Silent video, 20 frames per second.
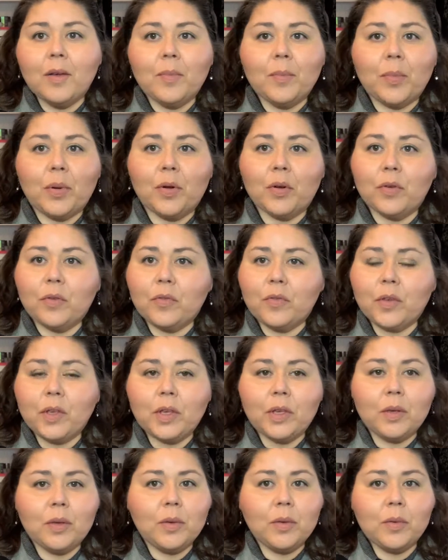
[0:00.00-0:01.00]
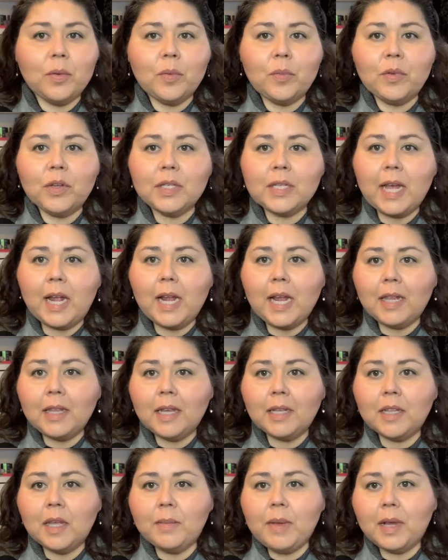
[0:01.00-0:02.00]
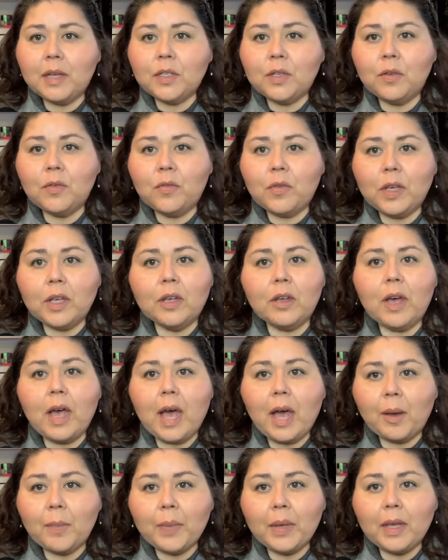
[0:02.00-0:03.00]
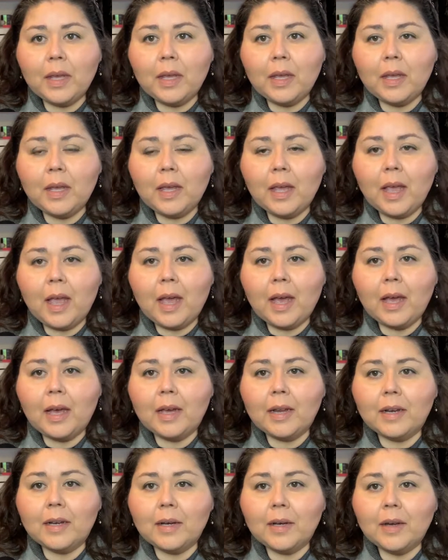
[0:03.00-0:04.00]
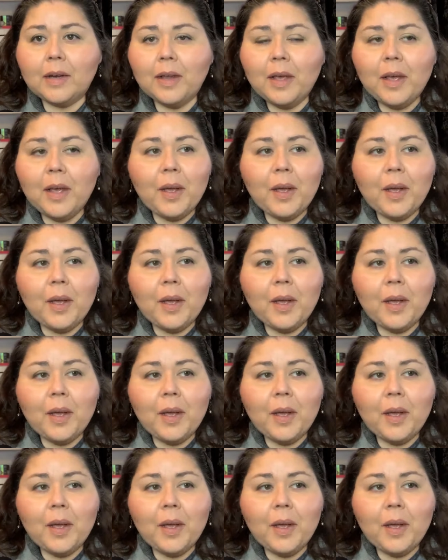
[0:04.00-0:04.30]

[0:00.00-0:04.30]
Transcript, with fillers: perfume, just anything that makes you feel happy and